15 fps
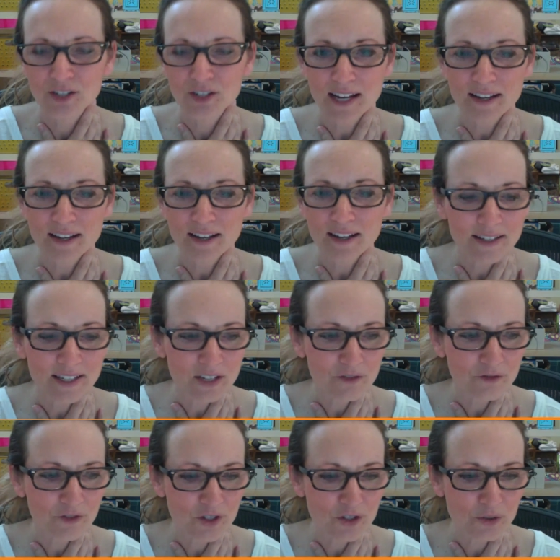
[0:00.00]
You know, I, I
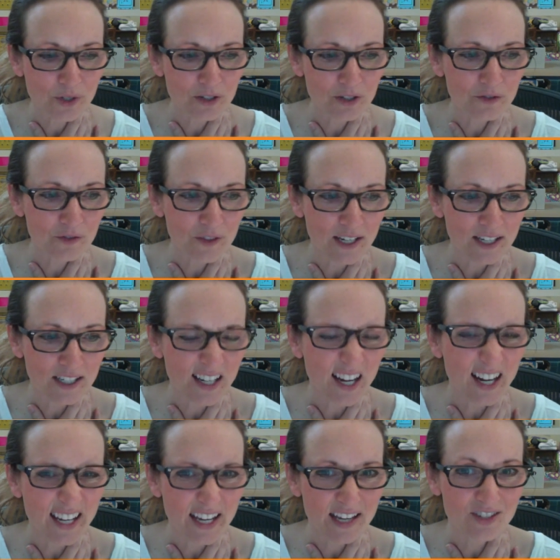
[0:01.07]
like it for sort of like
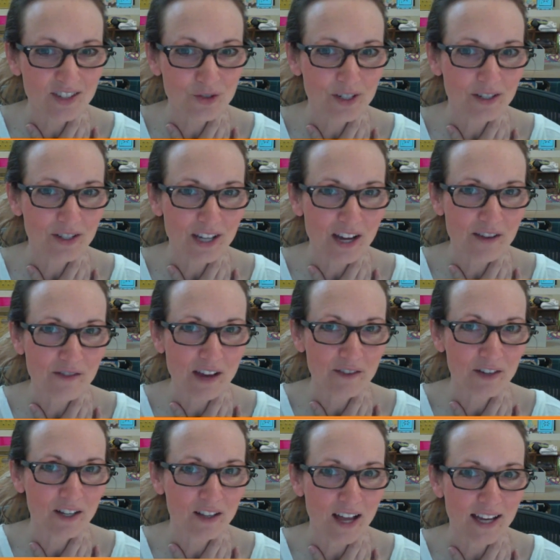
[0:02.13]
cutting edge sort of stuff. I
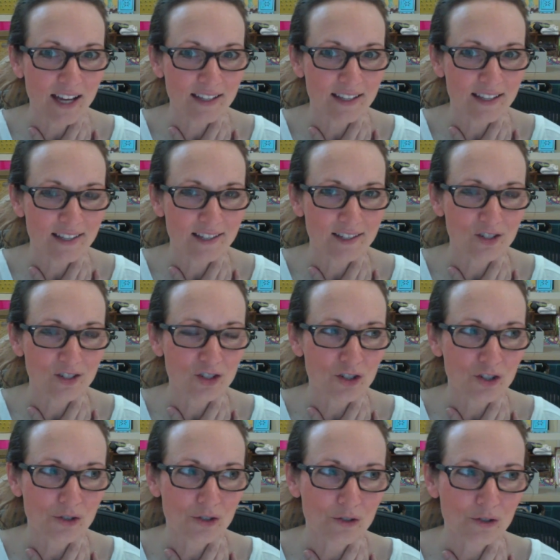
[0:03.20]
have a client that's
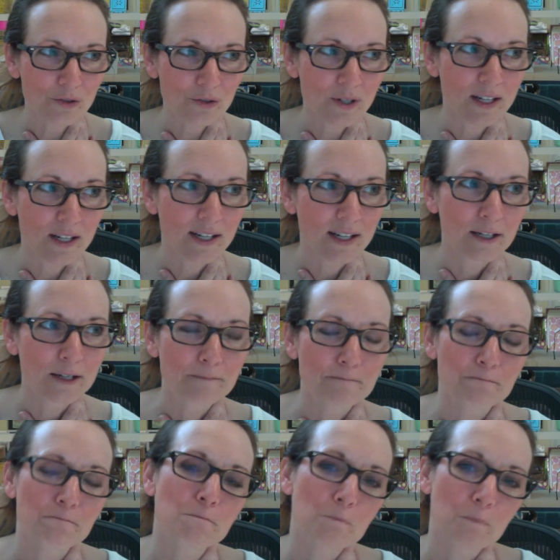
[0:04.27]
into
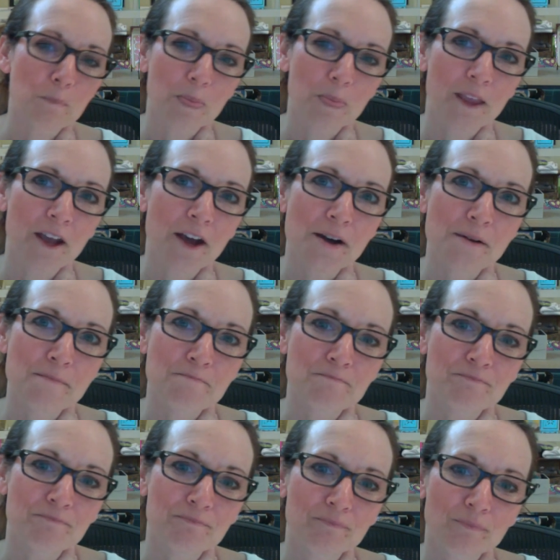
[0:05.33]

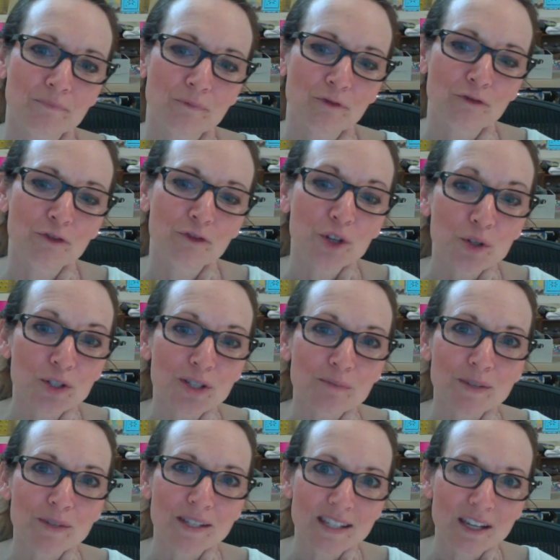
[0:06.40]
um, food
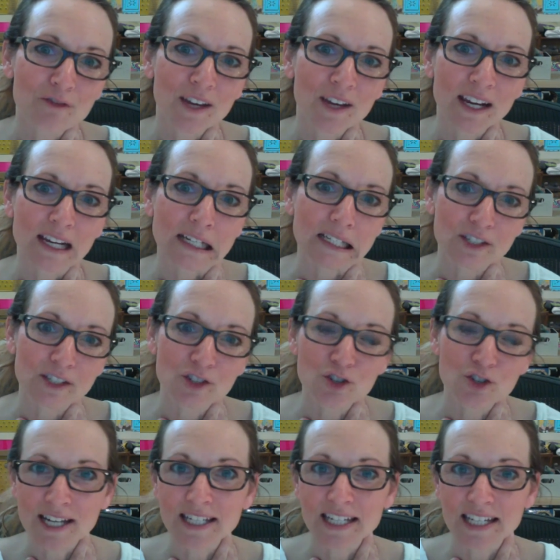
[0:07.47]
specific,
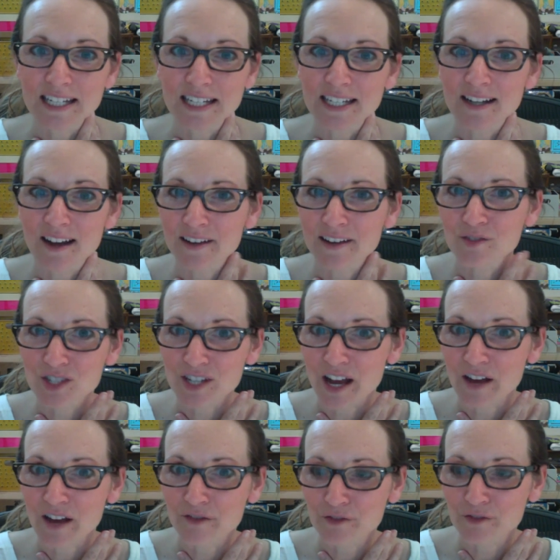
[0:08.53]
trendy kind of
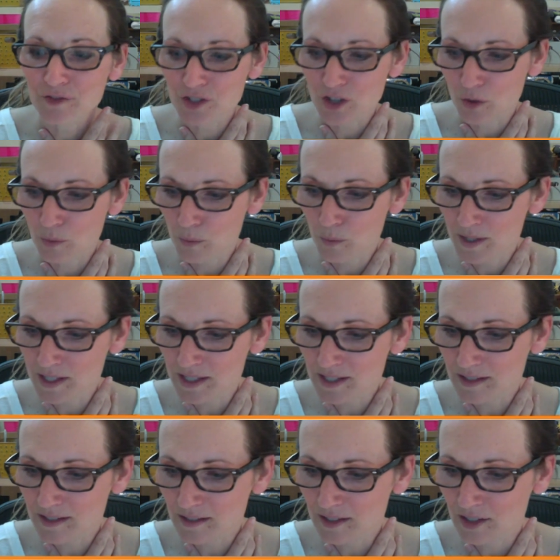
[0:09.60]
stuff. So
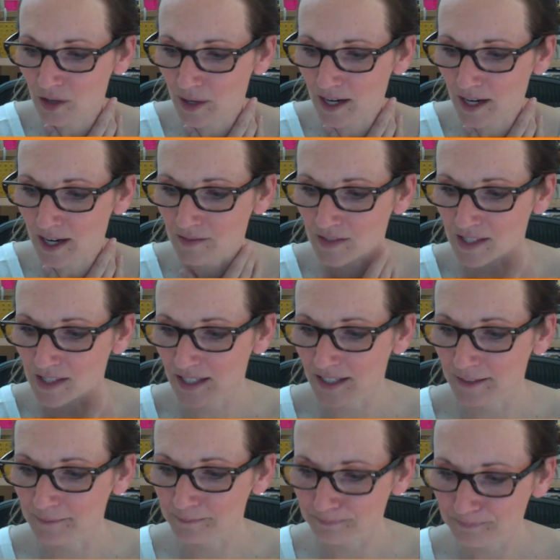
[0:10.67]
once you know, I kind of see
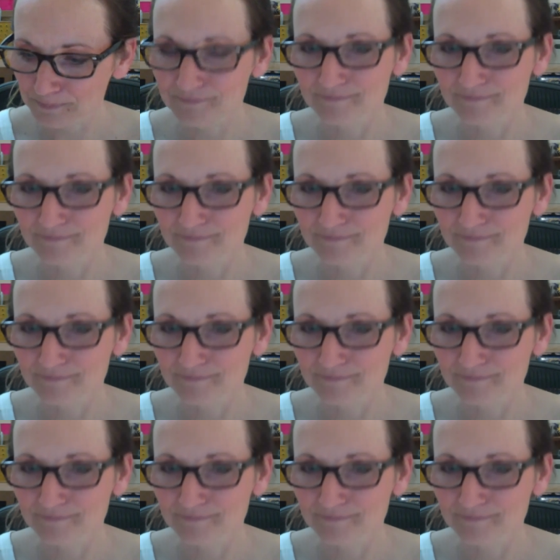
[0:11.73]
it